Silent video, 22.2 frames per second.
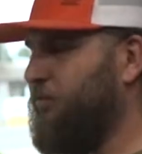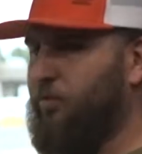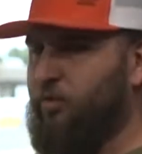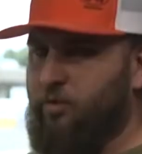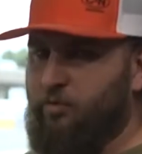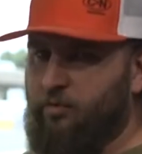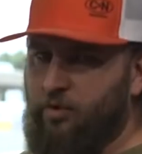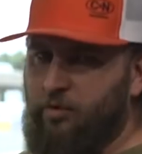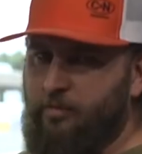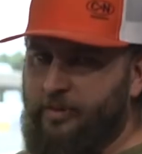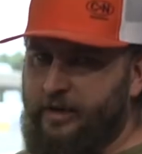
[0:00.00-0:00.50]

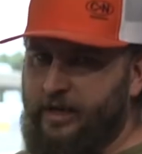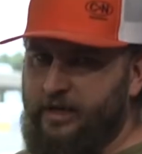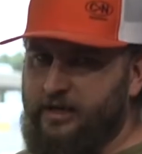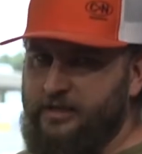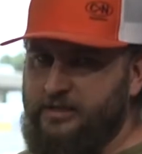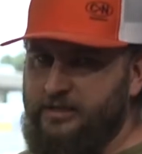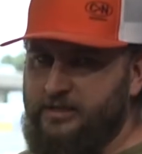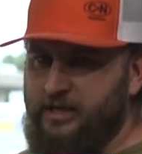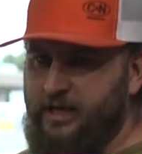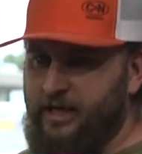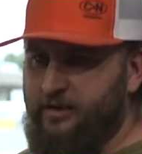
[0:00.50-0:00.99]
more
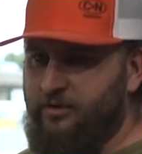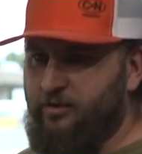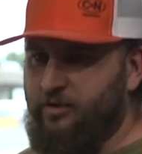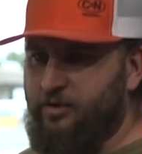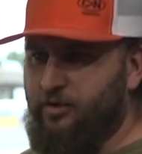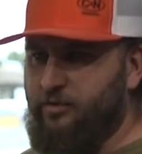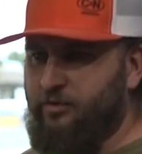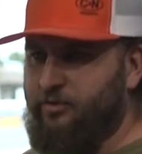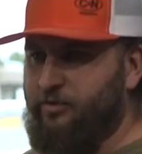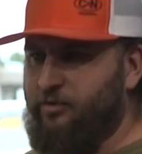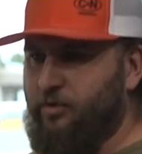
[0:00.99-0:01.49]
robust, and they'll
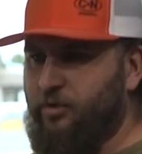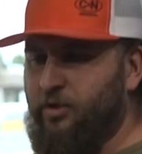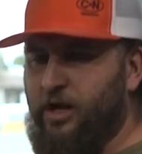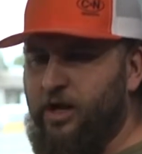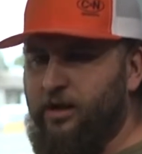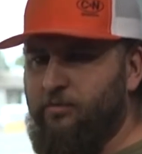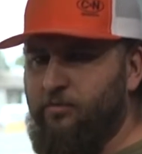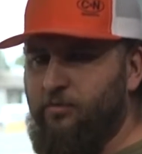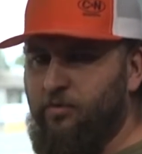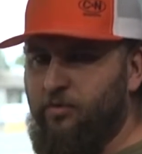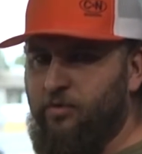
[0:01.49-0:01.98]
go through a
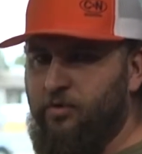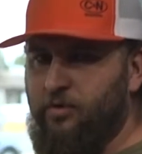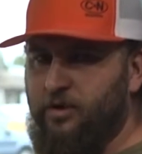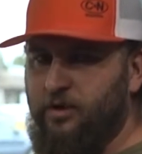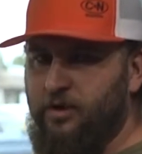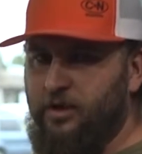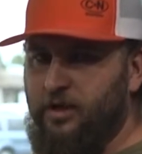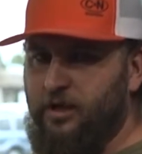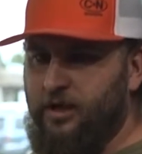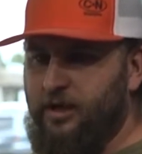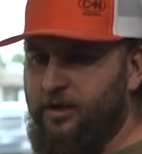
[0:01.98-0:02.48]
lot
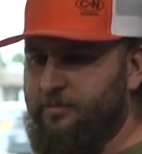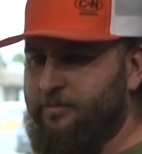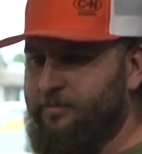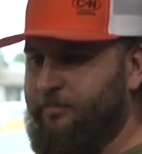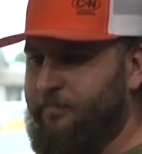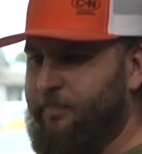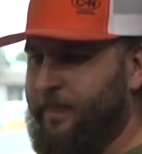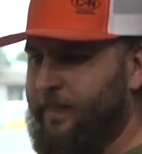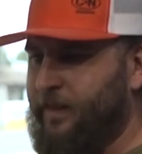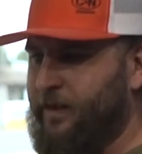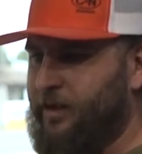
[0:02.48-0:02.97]
more,
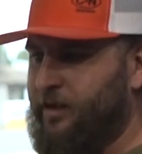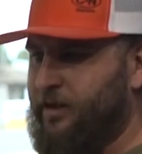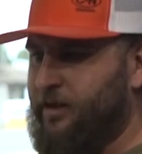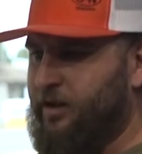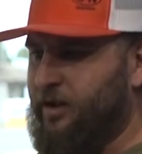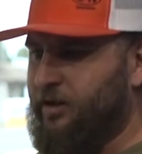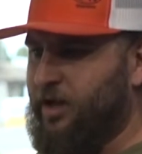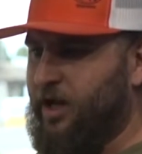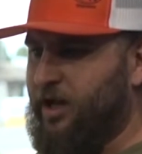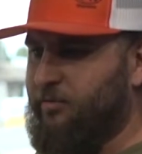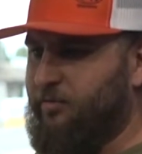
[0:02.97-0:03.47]
um,
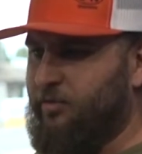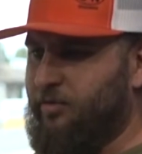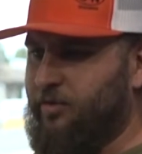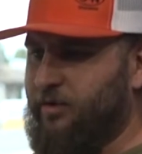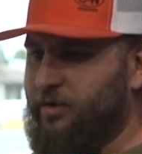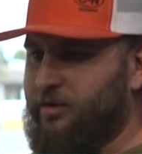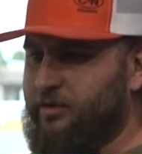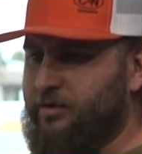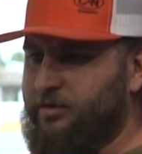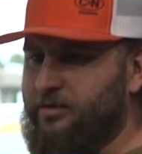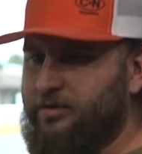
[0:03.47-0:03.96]
a lot
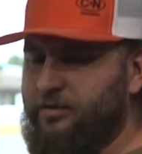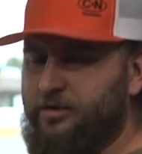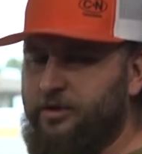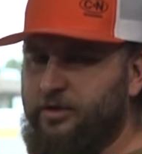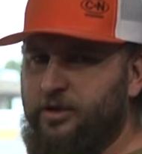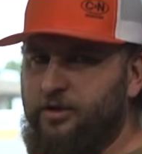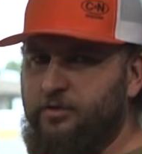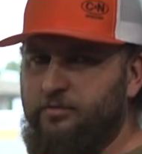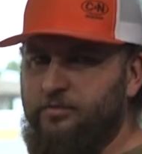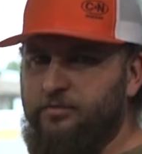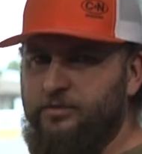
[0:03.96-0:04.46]
more, you
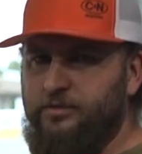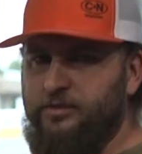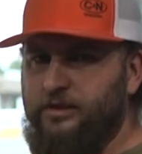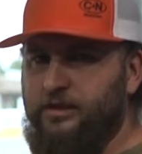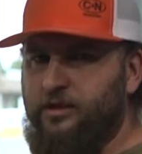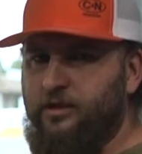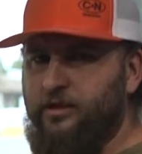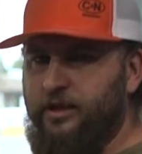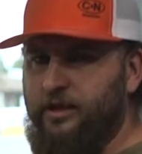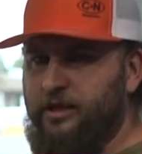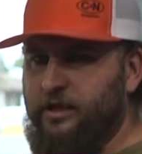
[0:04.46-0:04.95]
know,
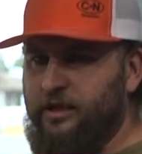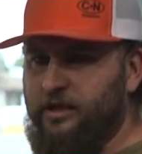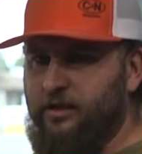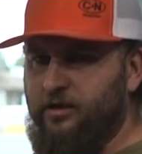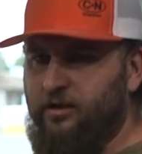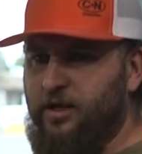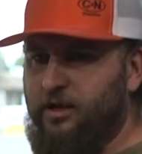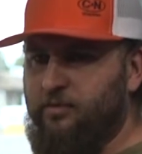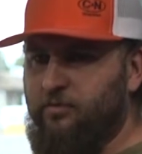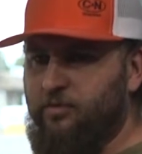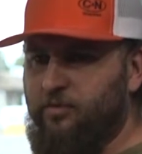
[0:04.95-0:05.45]
cleaning and
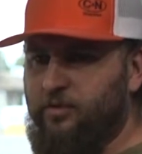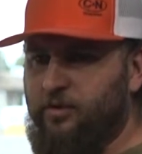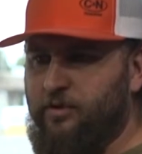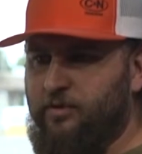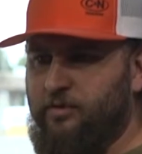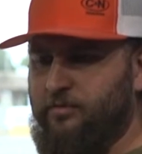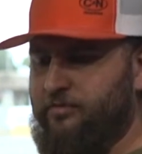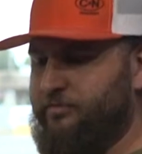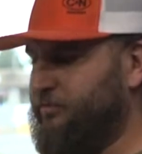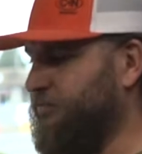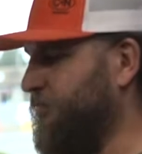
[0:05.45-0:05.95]
a lot
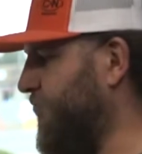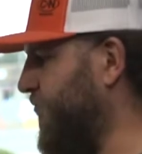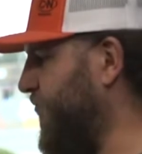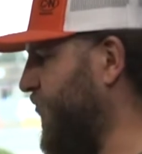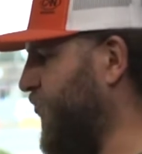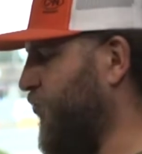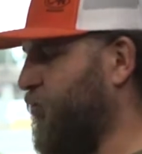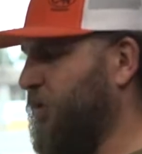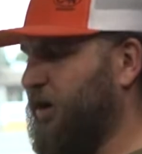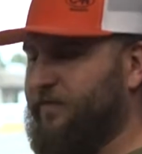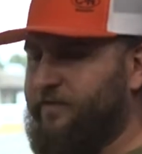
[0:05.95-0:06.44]
more
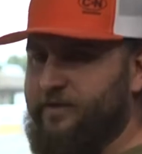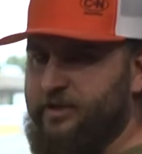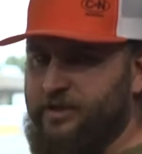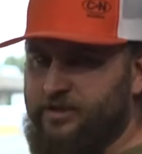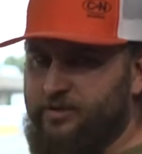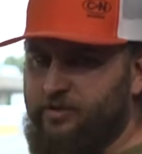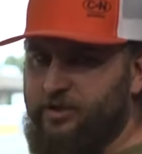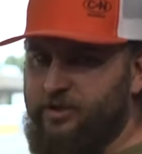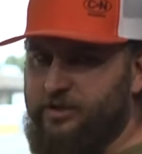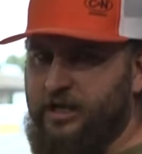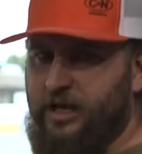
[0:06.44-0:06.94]

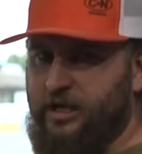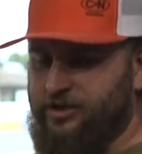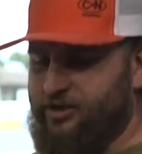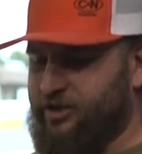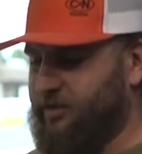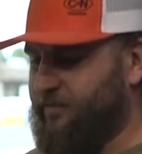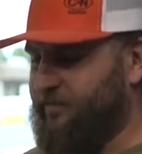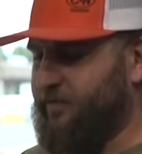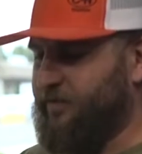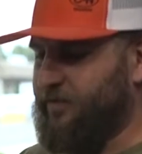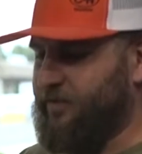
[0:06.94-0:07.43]
roughness when you touch
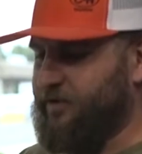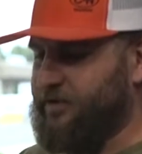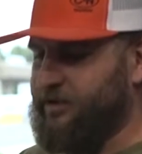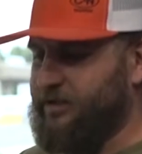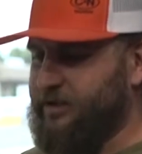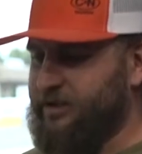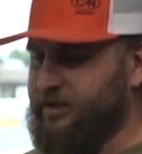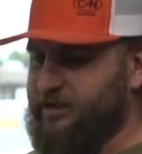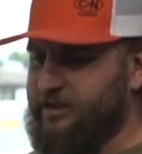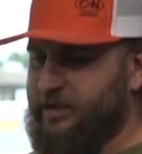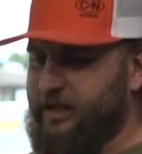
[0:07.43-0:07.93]
them
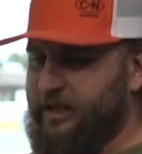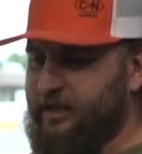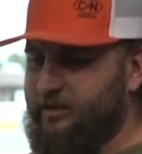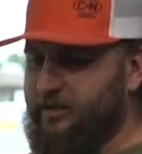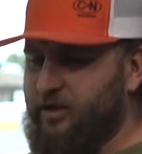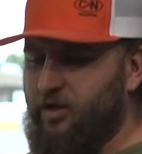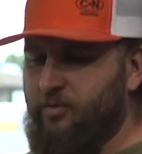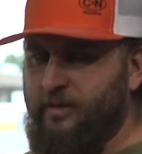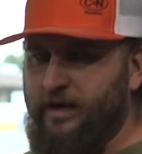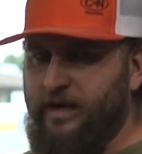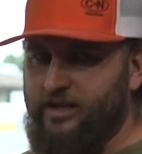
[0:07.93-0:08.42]
versus a
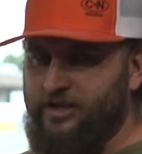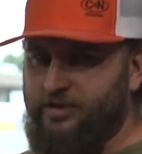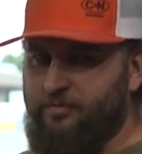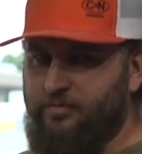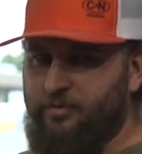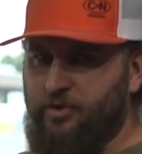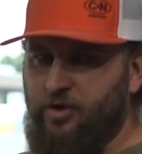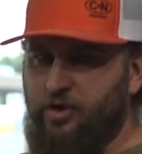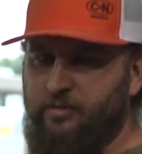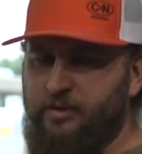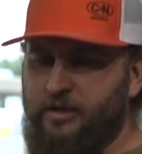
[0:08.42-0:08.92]
low mass
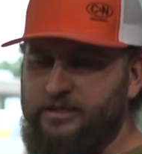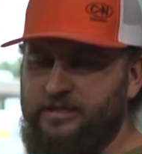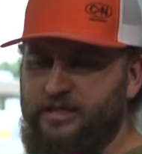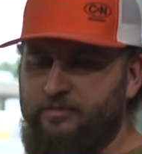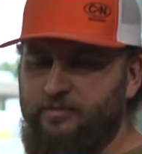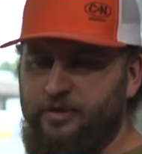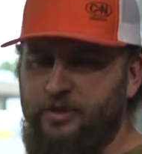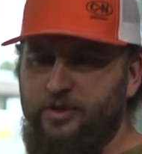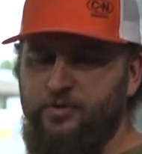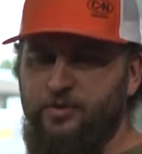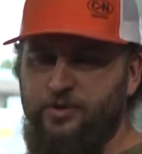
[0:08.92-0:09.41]
probe.
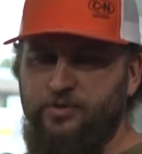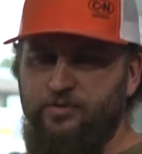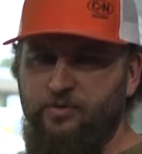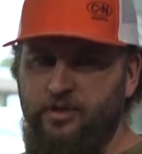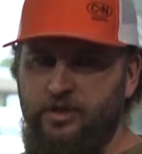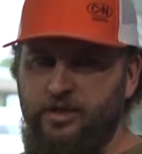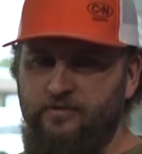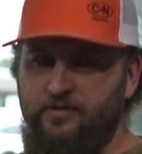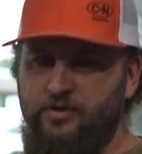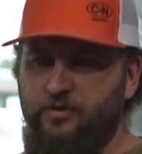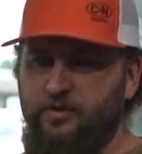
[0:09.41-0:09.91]
Except these ones will
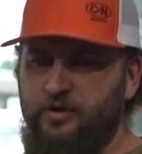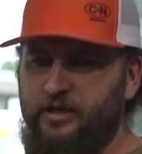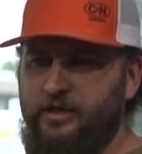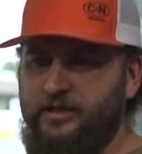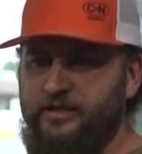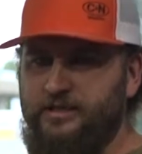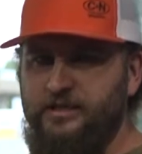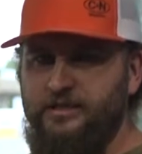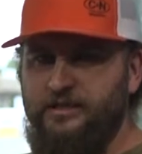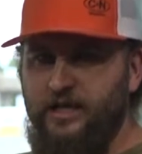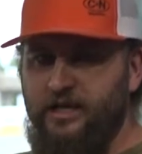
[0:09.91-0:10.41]
give you an
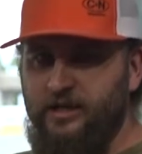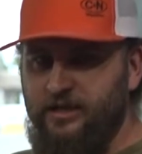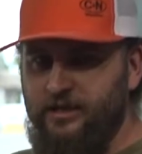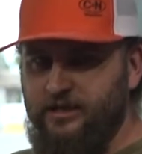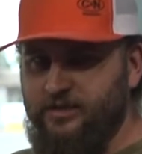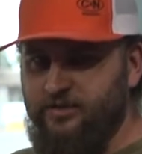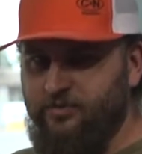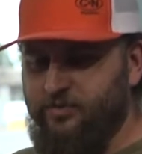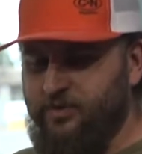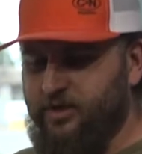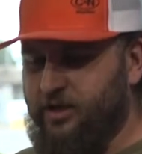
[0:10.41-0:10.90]

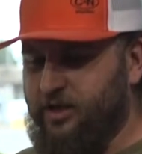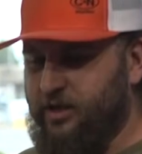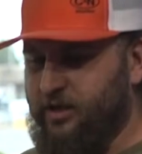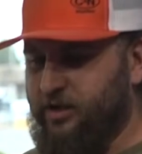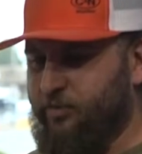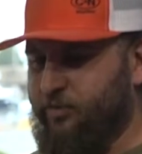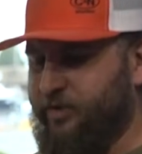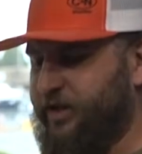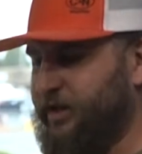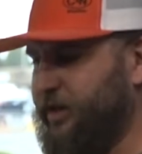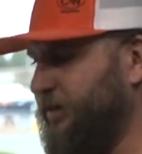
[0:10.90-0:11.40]
instantaneous
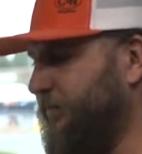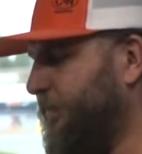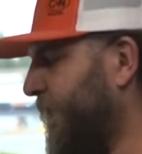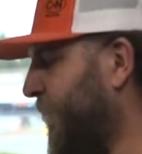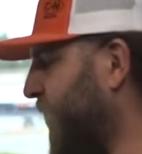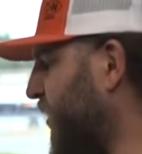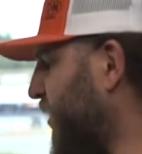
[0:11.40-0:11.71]
uh, reading.